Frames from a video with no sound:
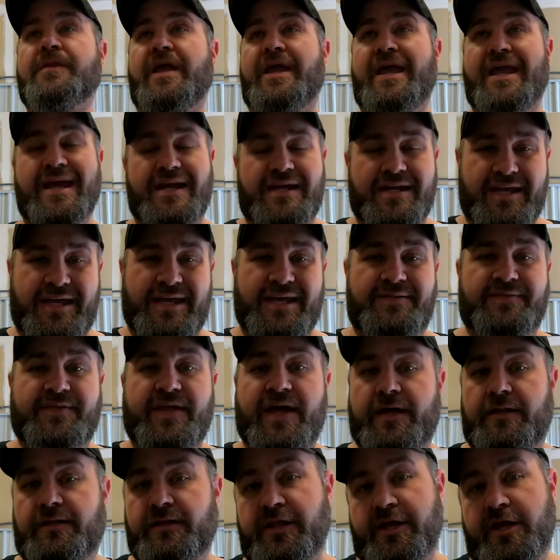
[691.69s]
and eat
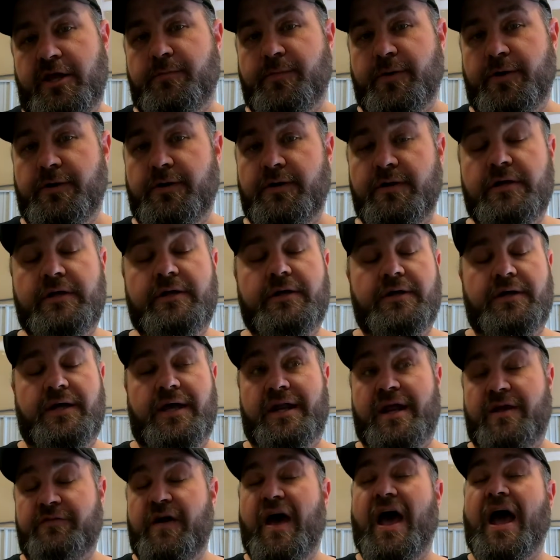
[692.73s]
that labor.
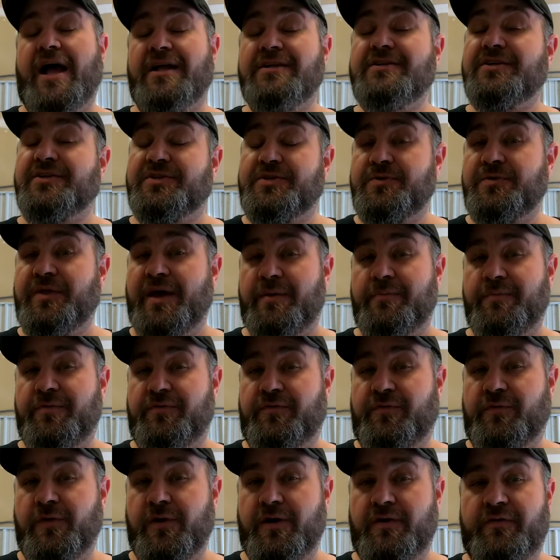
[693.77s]
And I've had to do that before.